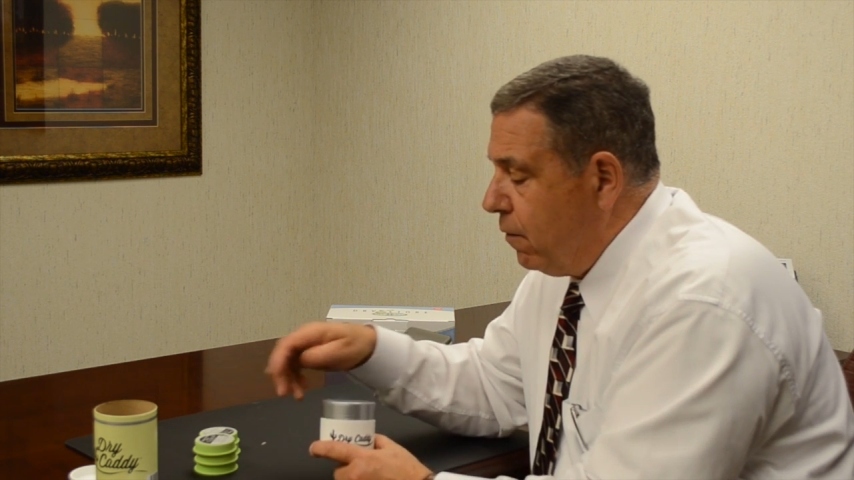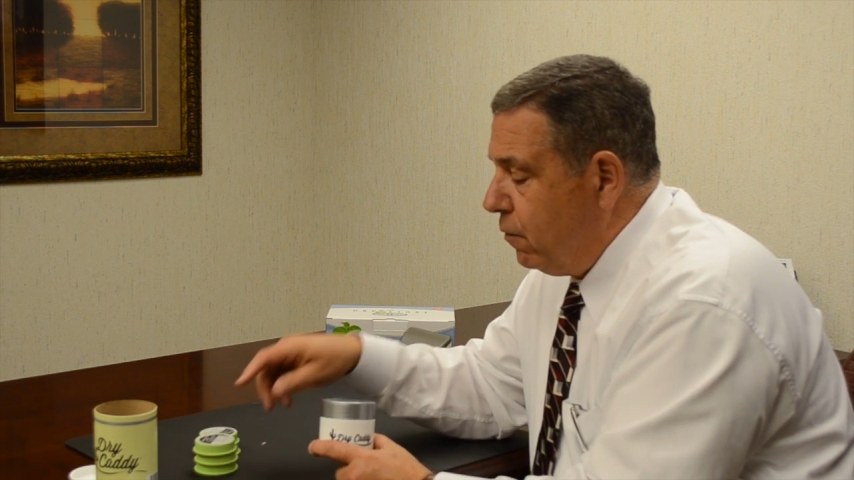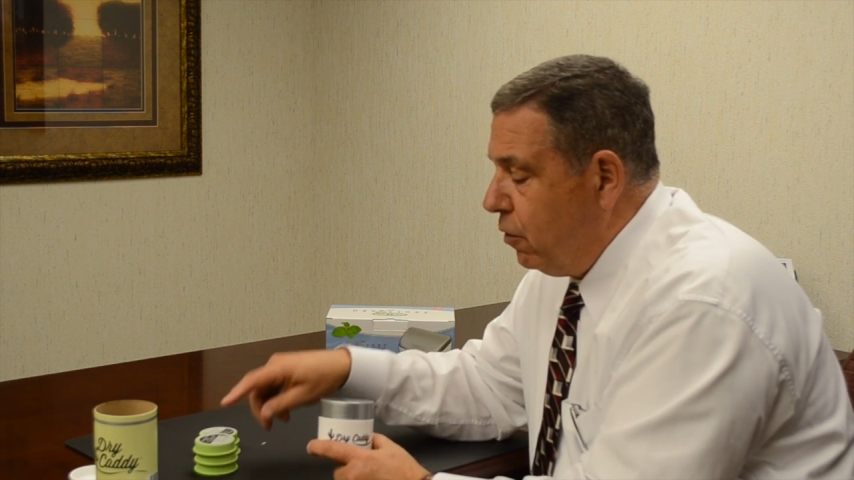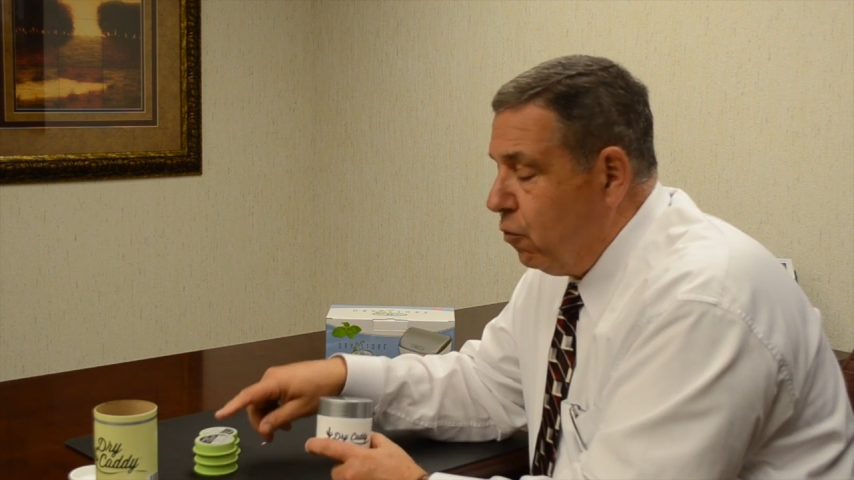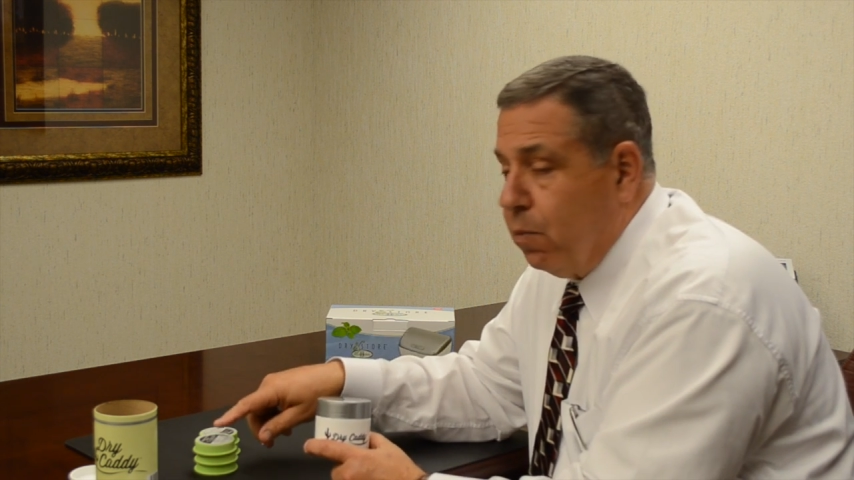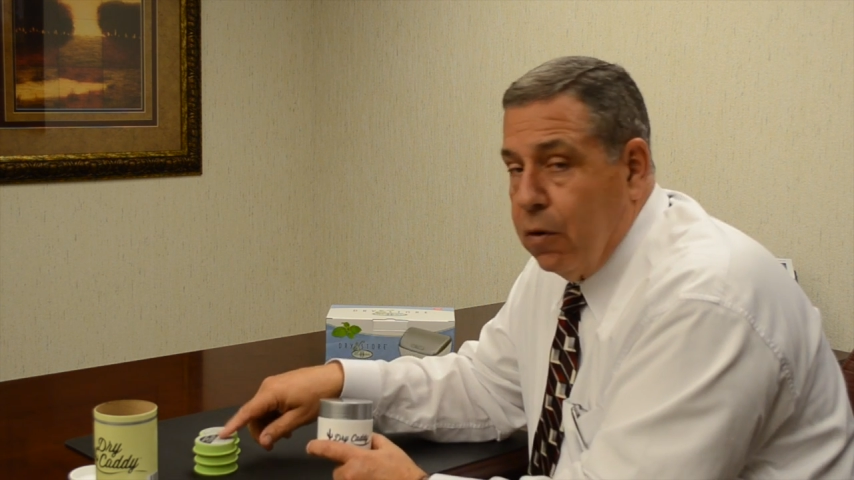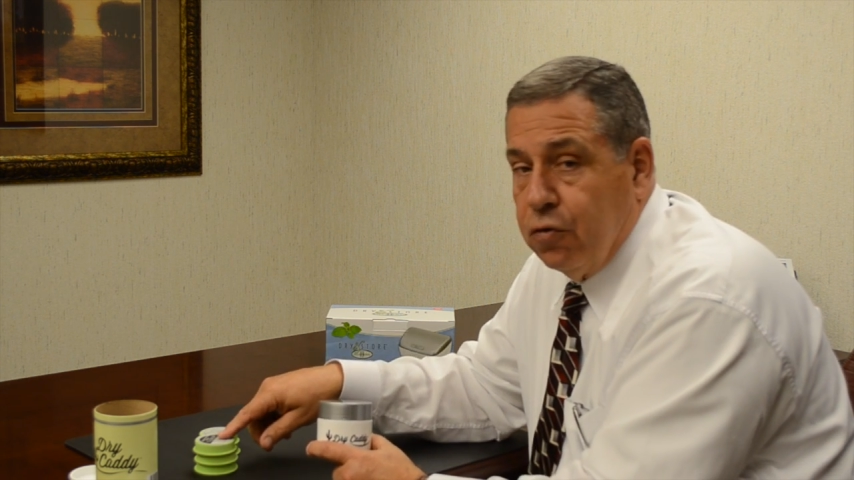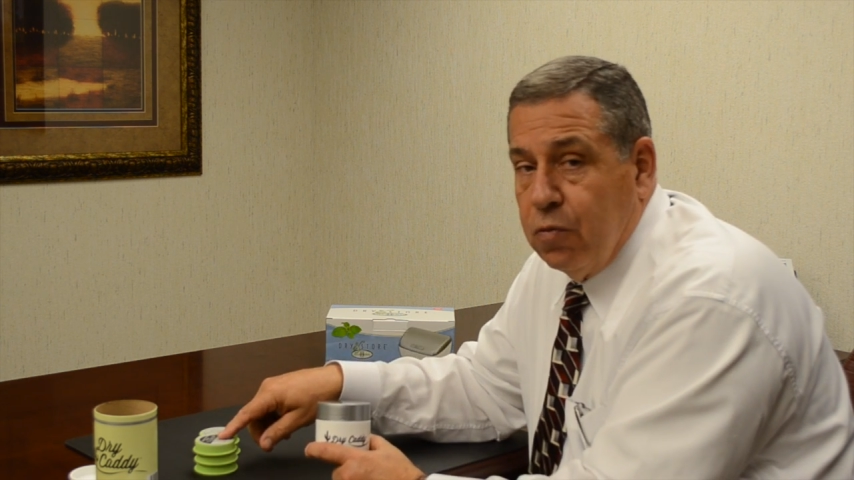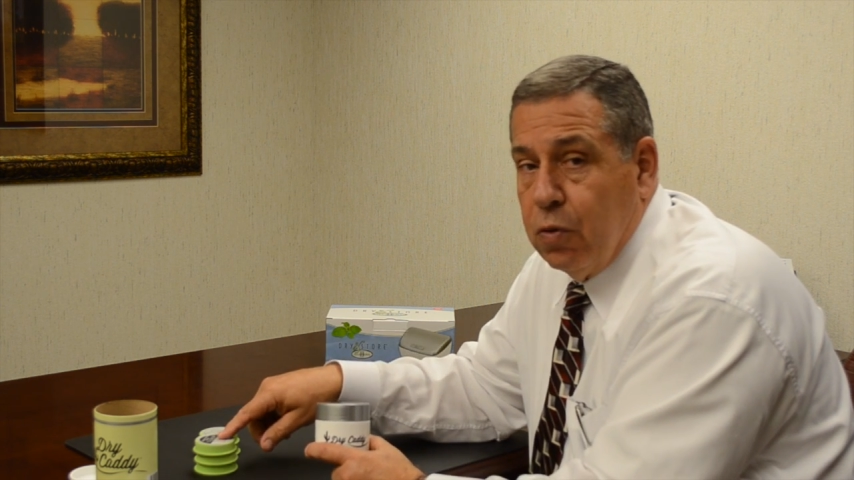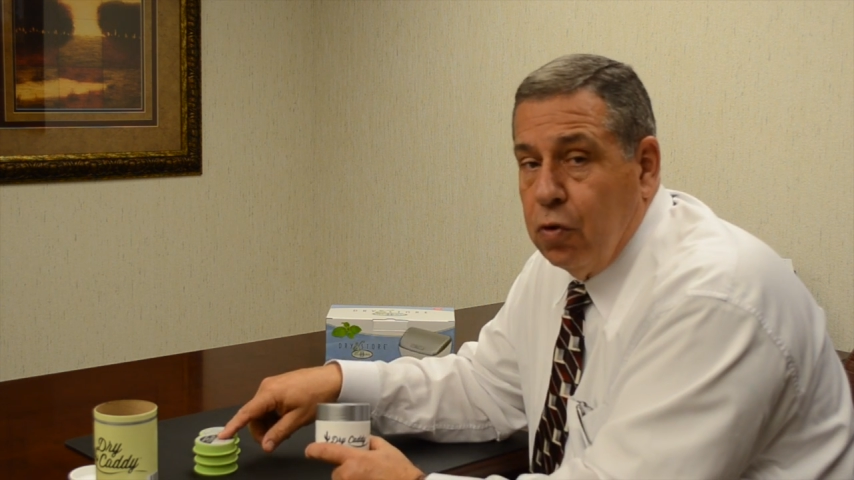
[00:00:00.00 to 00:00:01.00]
have
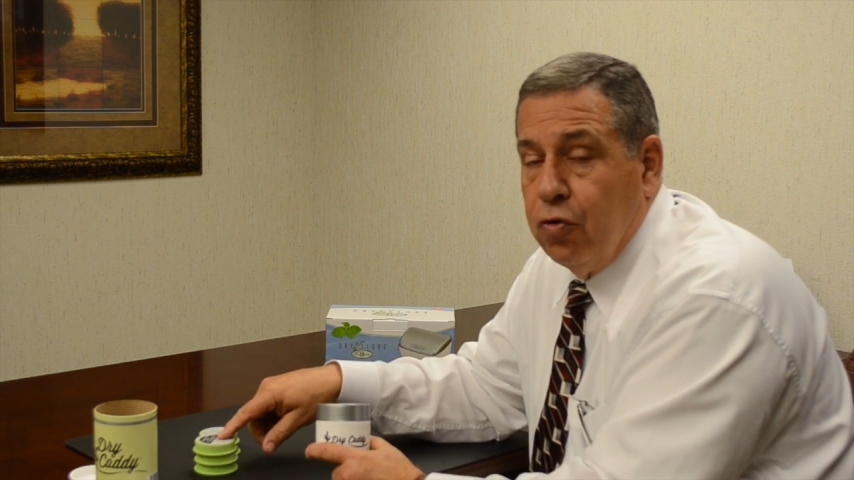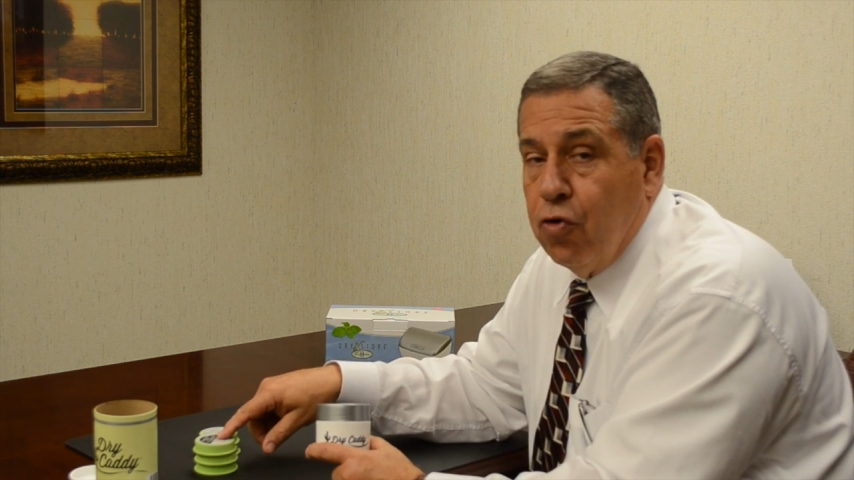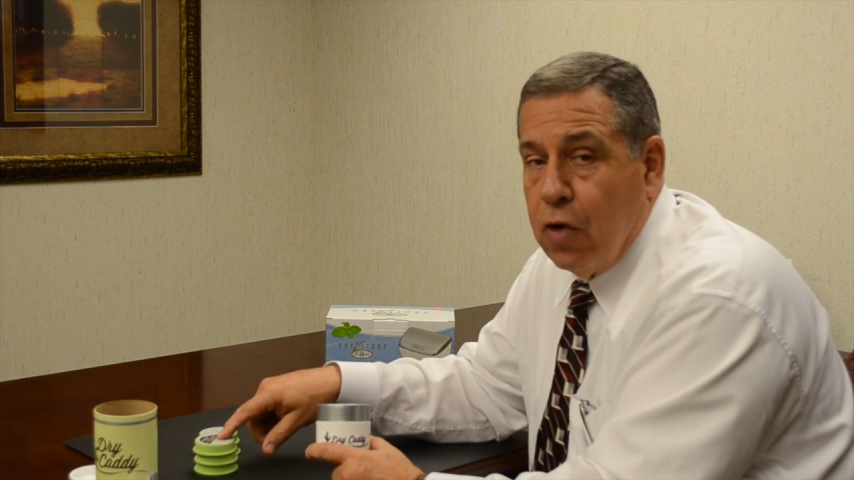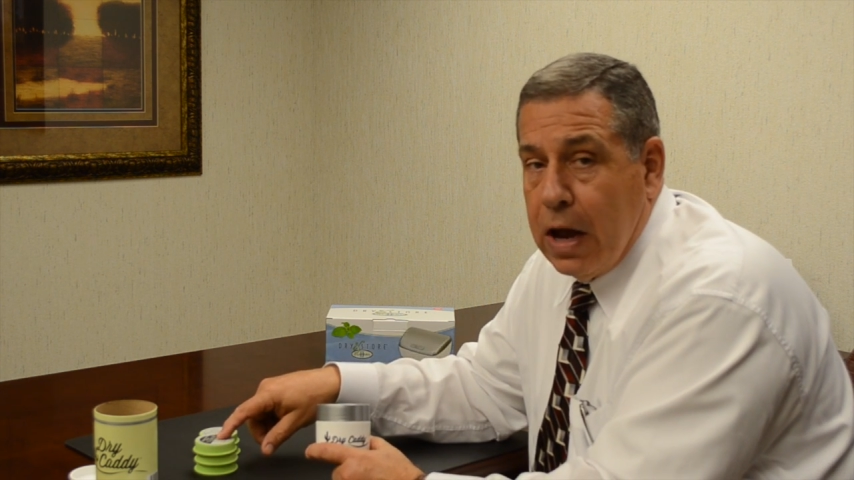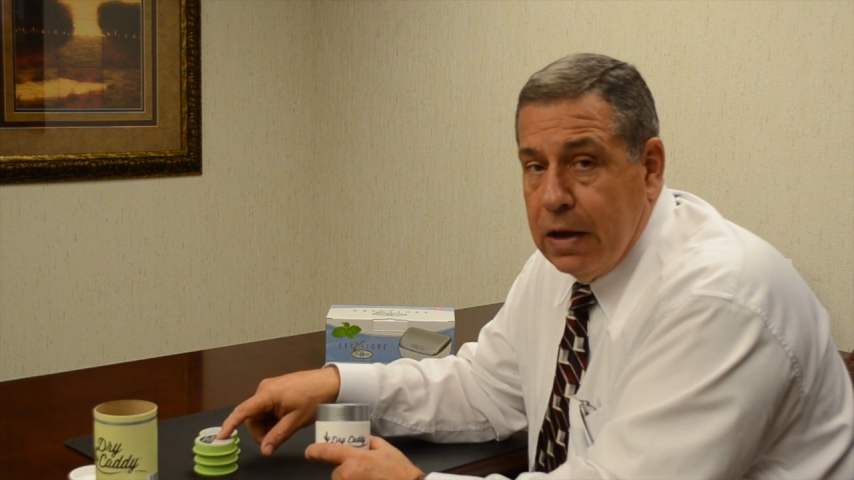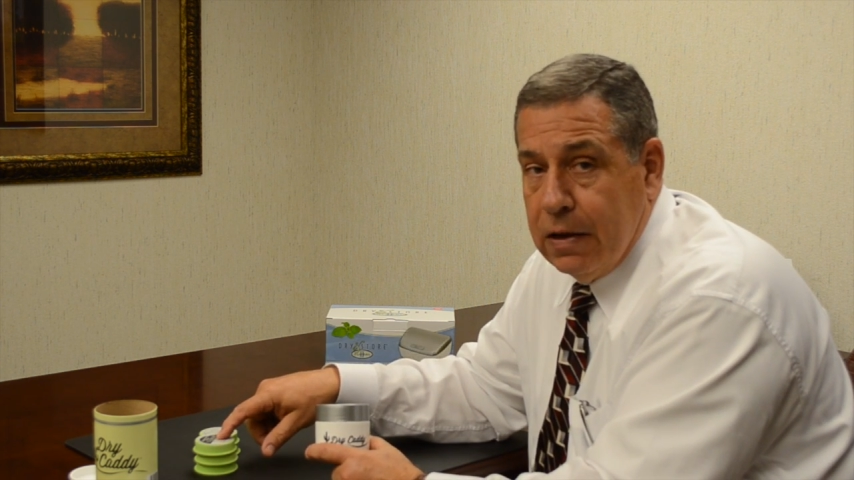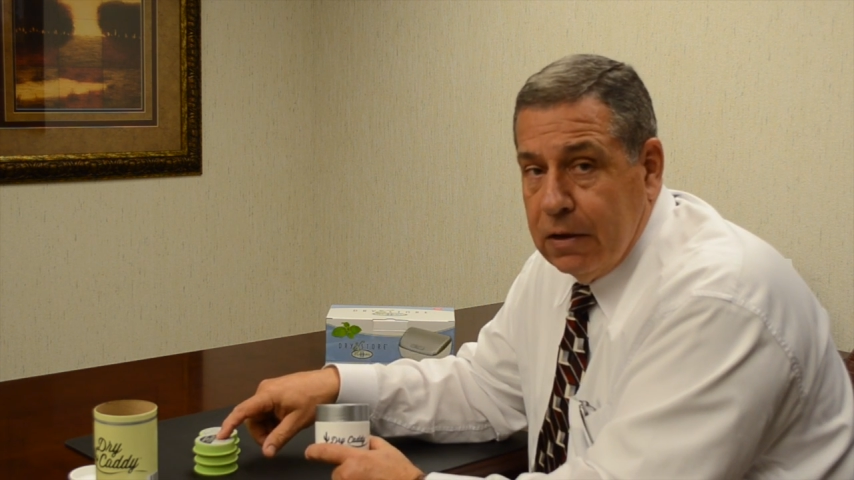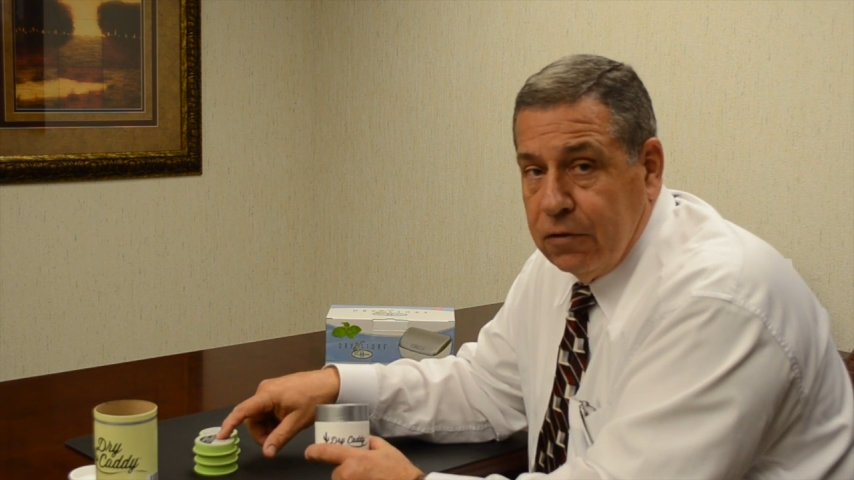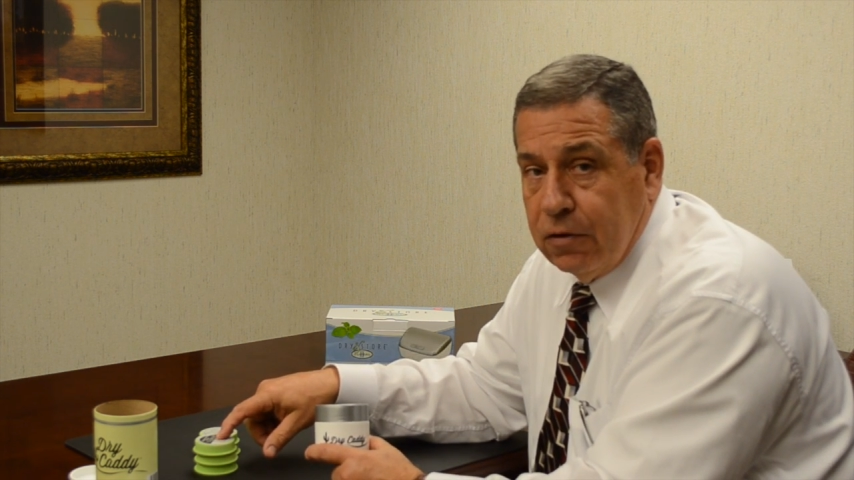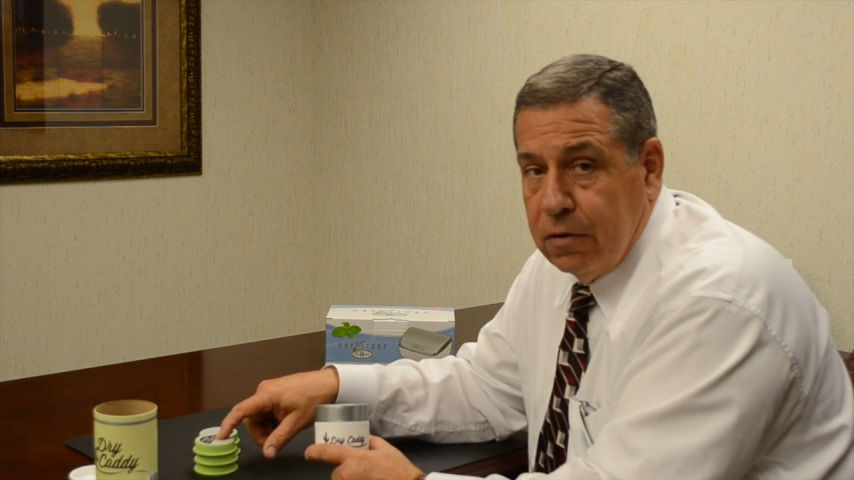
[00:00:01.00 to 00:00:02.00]
disposable dry
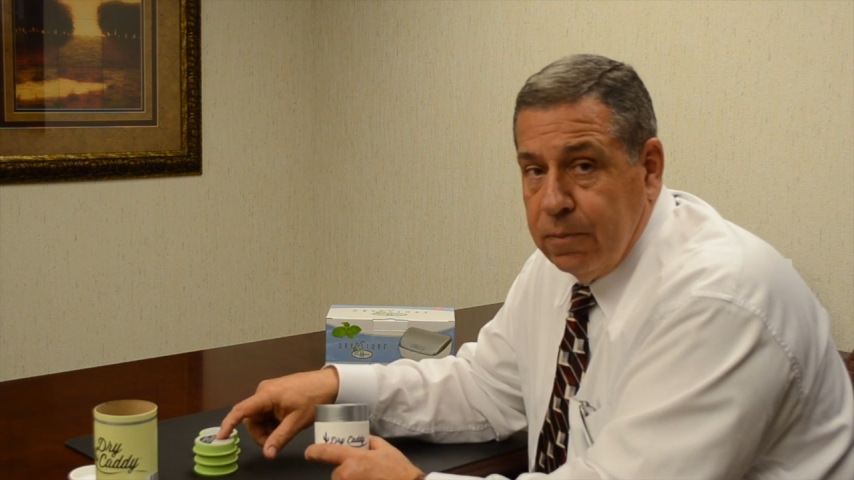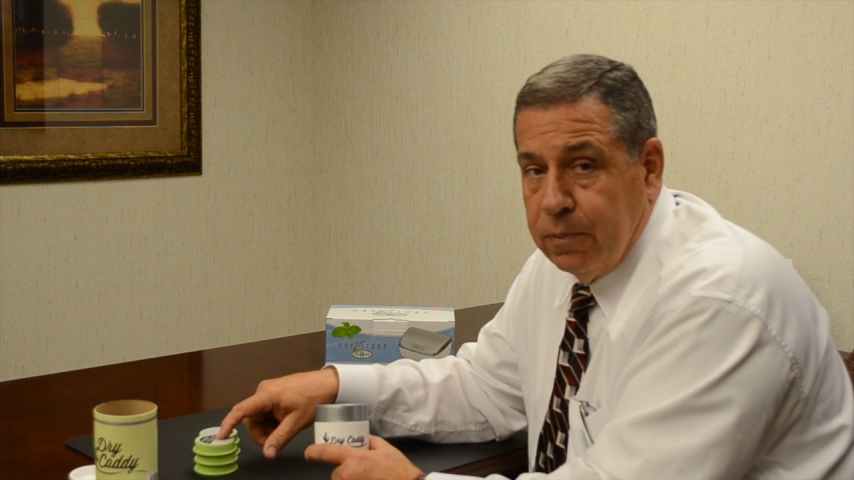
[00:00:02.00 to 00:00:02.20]
disc.